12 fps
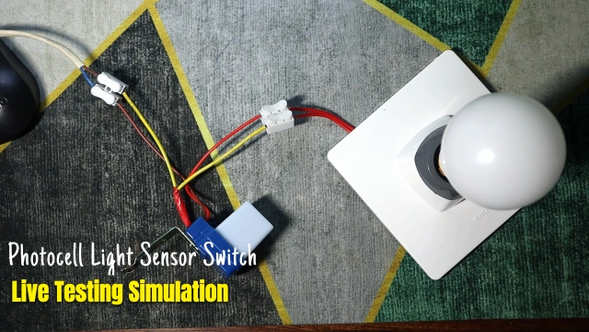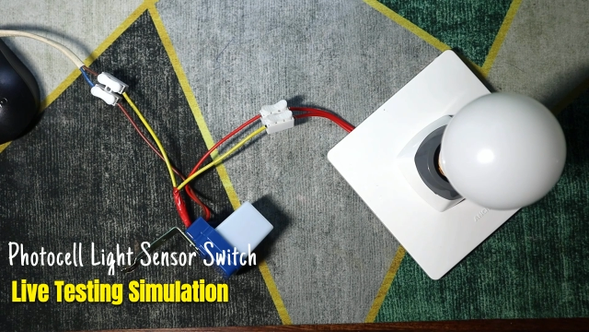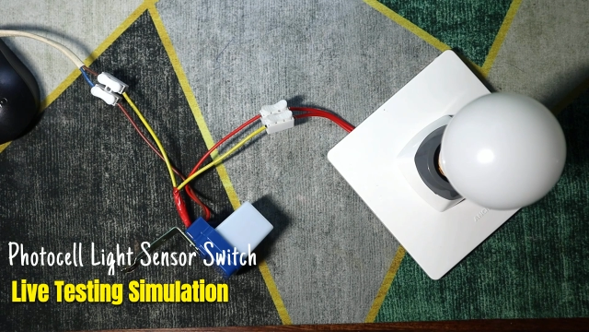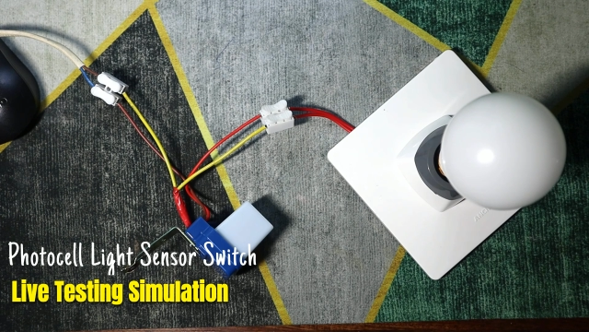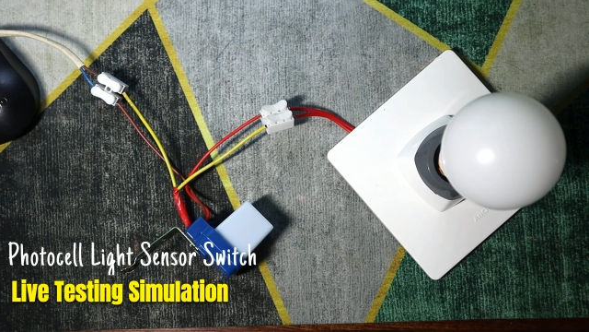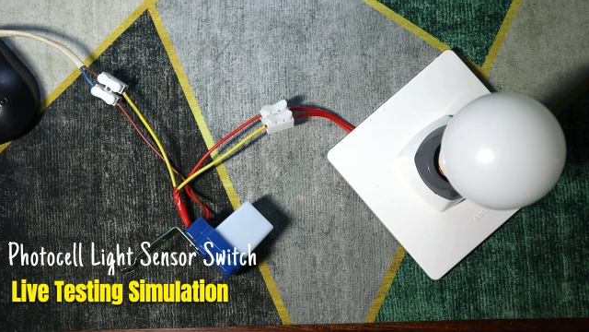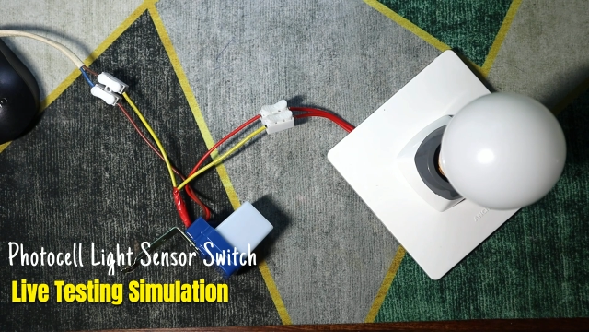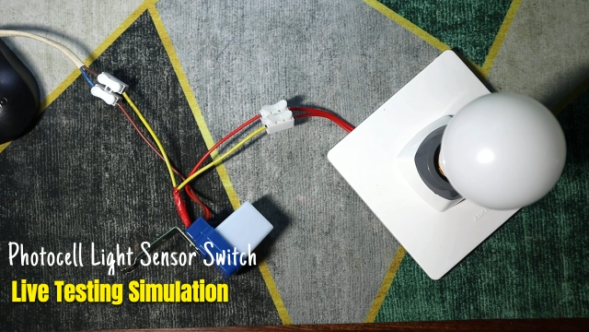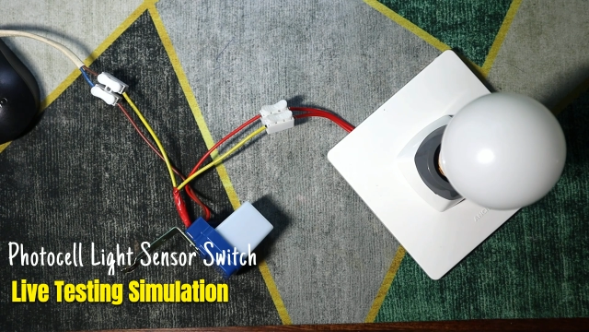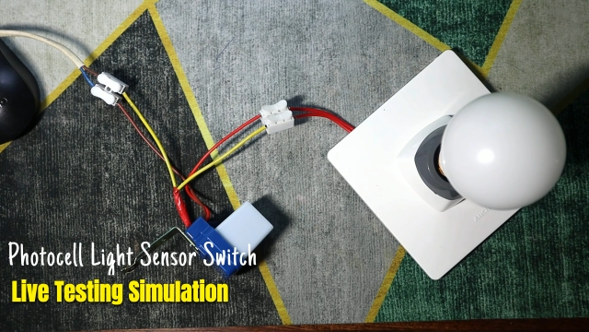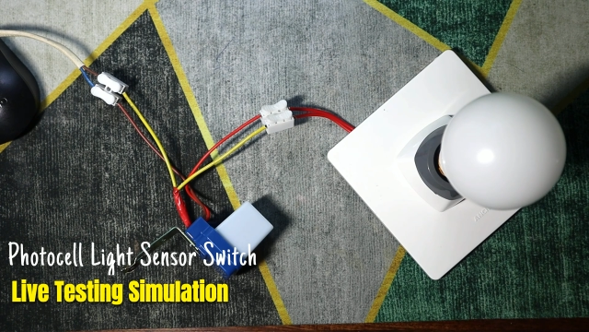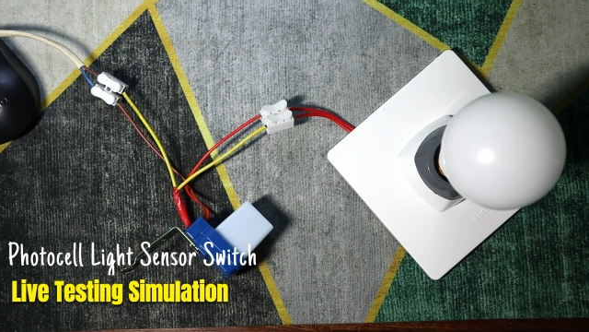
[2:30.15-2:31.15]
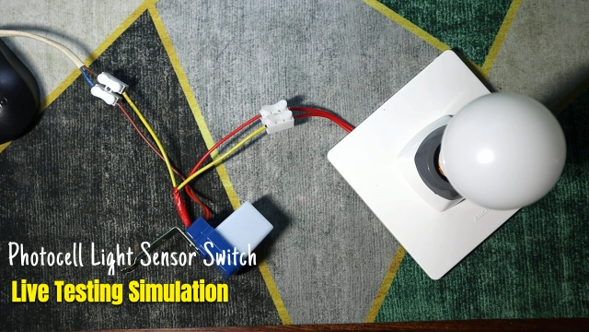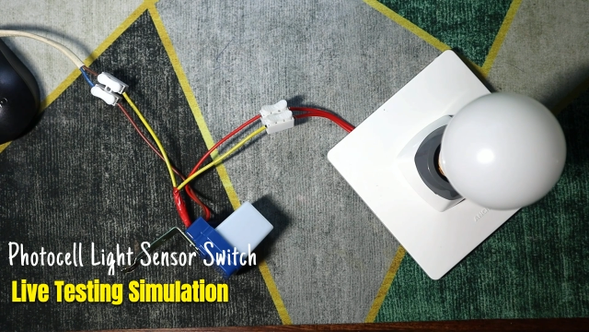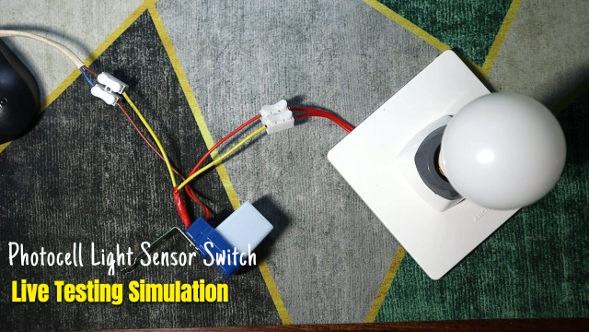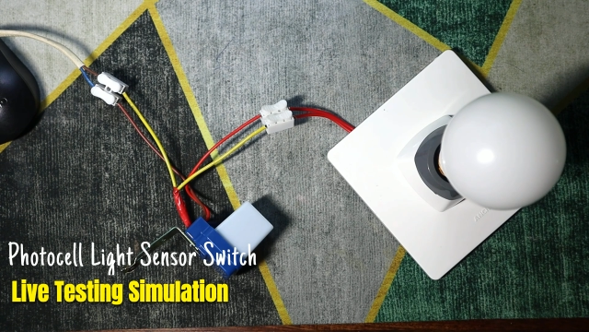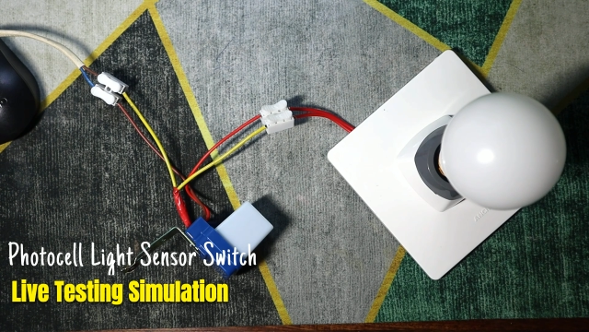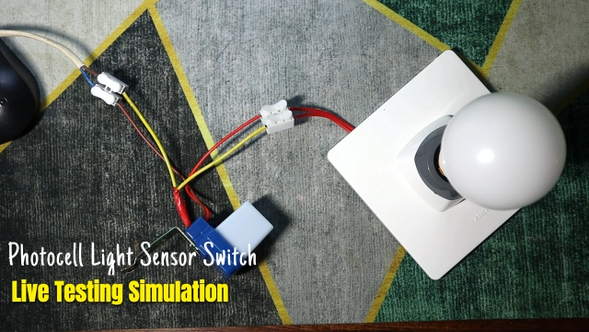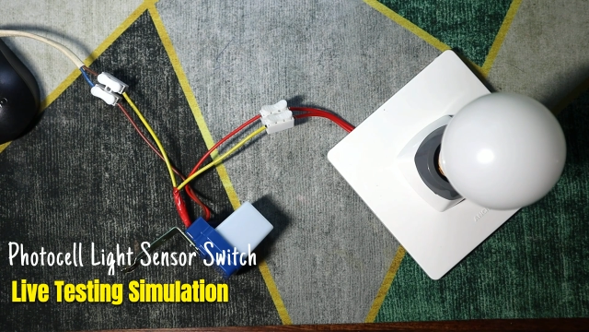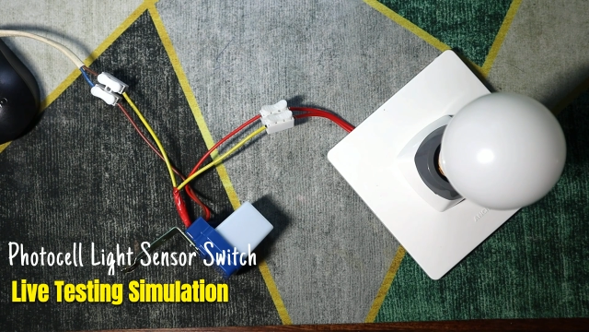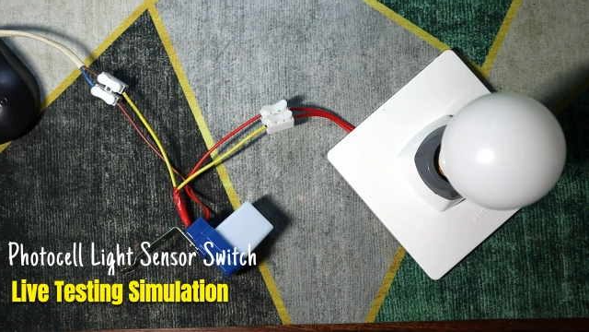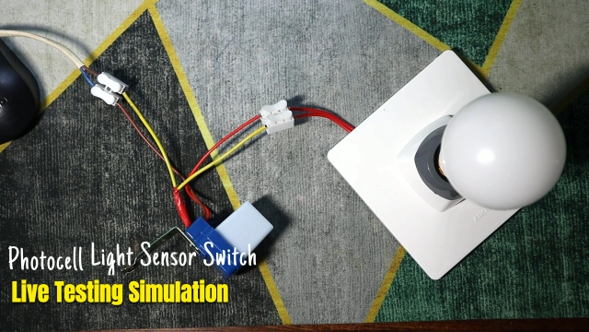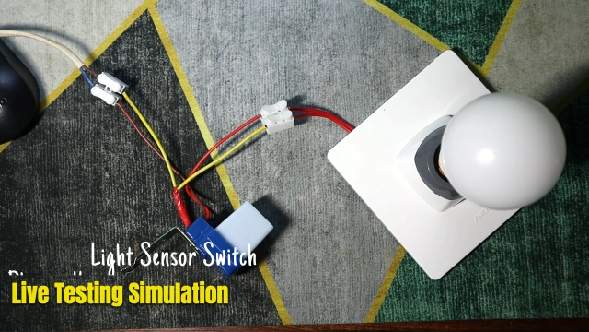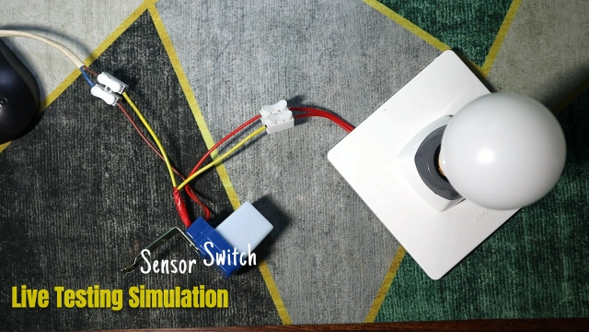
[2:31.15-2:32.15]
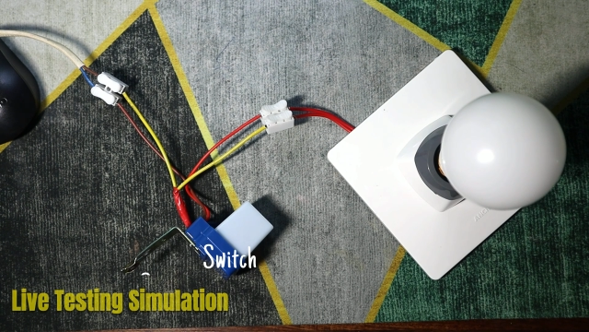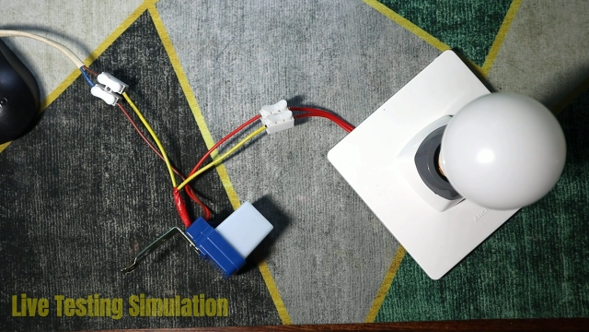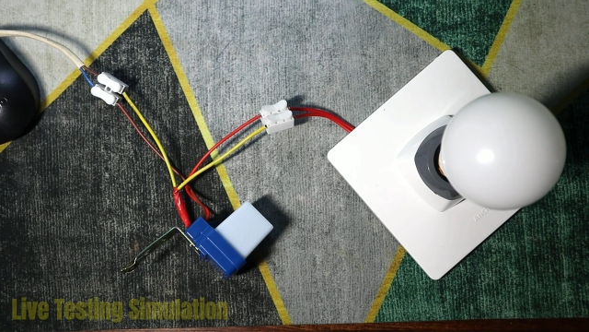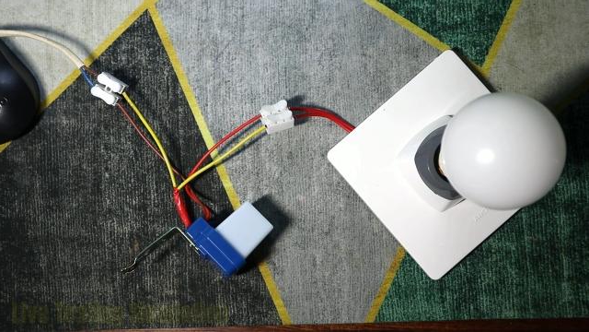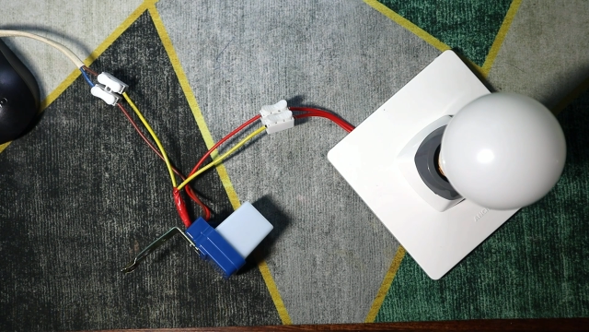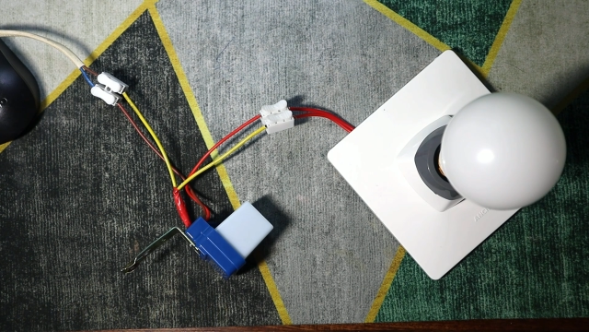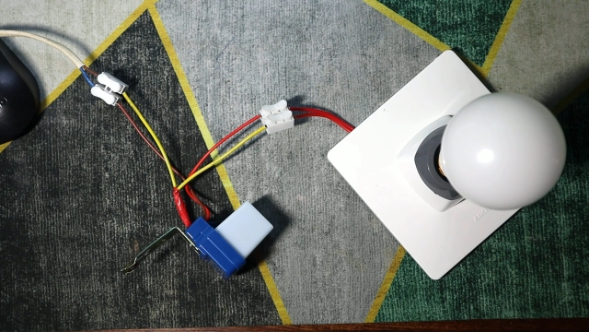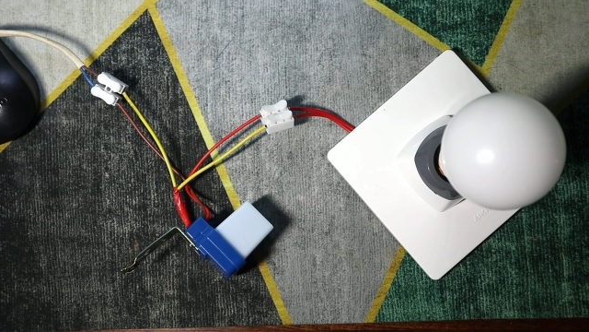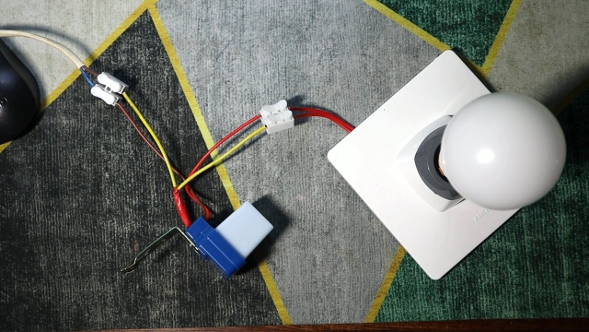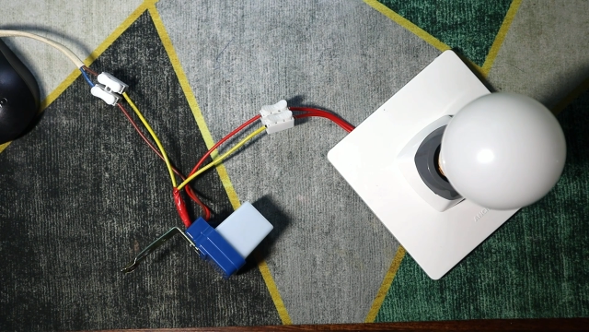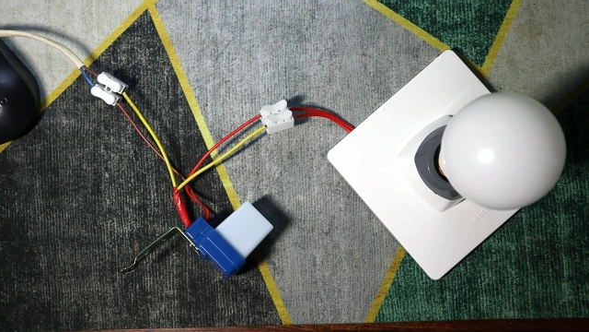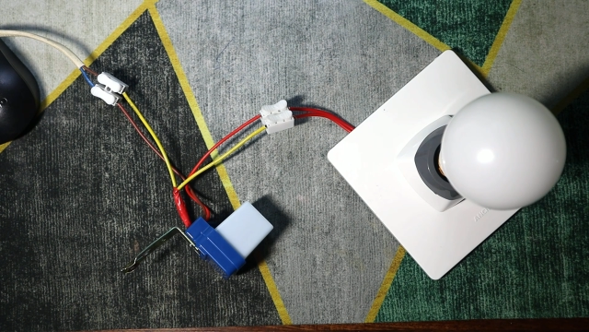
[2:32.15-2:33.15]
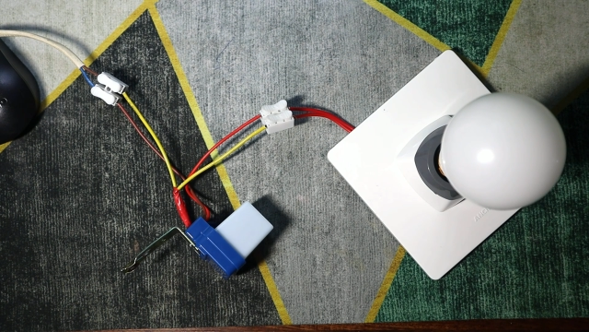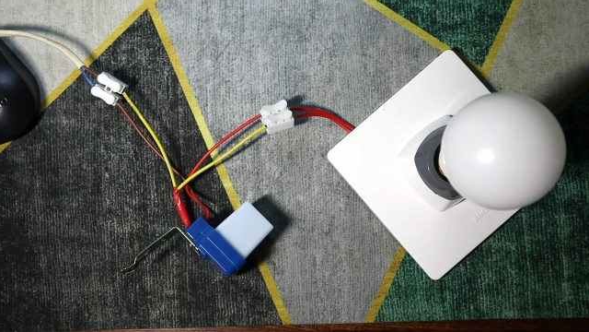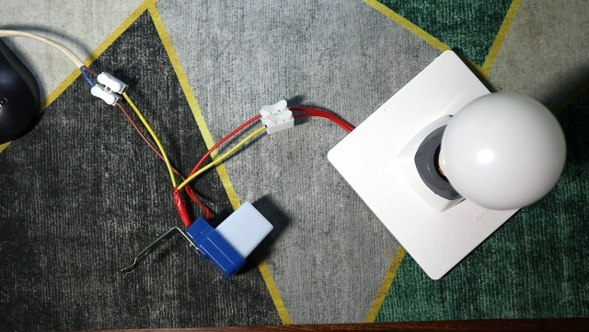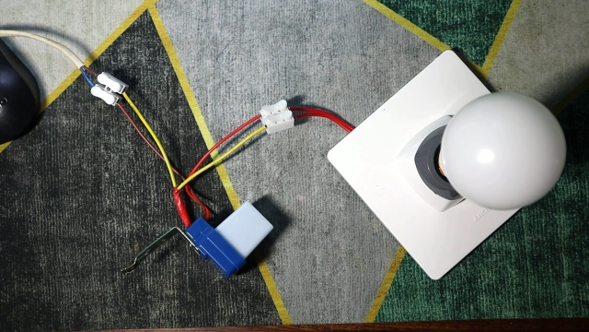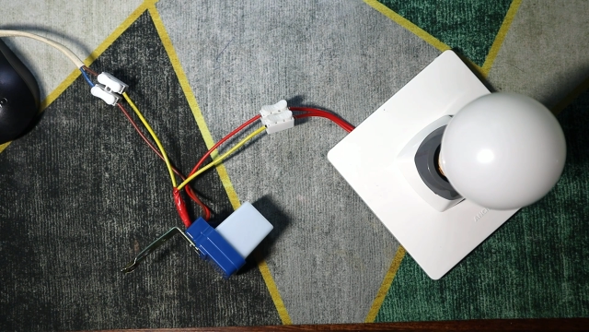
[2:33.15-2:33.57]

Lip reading: No face is visible, so there are no lips to read.